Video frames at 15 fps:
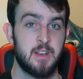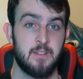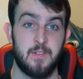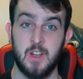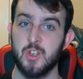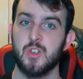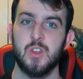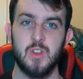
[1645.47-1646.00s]

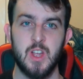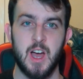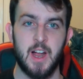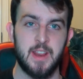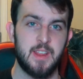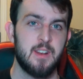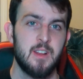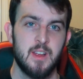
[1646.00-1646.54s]
And then
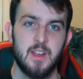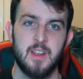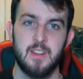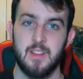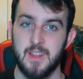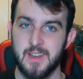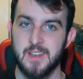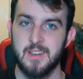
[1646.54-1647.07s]
eventually you got it.
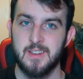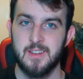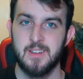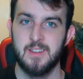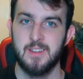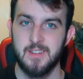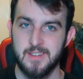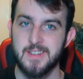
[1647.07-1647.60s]

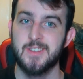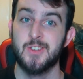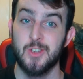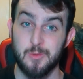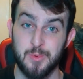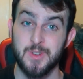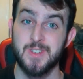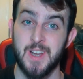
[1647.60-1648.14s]
Like
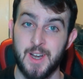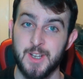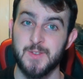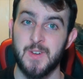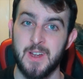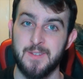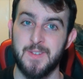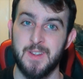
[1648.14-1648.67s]
super
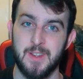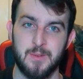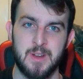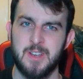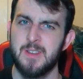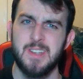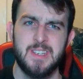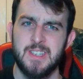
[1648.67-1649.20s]
satisfying
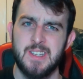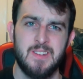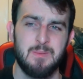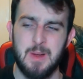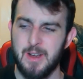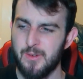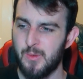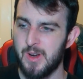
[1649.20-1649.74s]
feeling, right? It
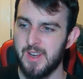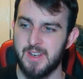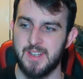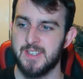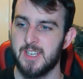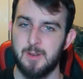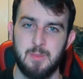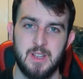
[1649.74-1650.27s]
doesn't even matter
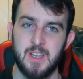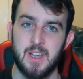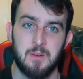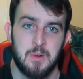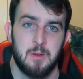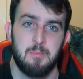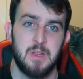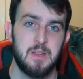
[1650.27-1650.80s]
what it is. It could
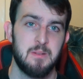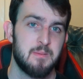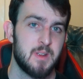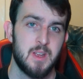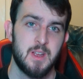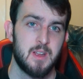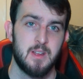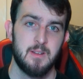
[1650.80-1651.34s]
be like I'm going to
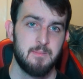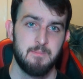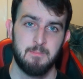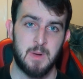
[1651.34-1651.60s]
beat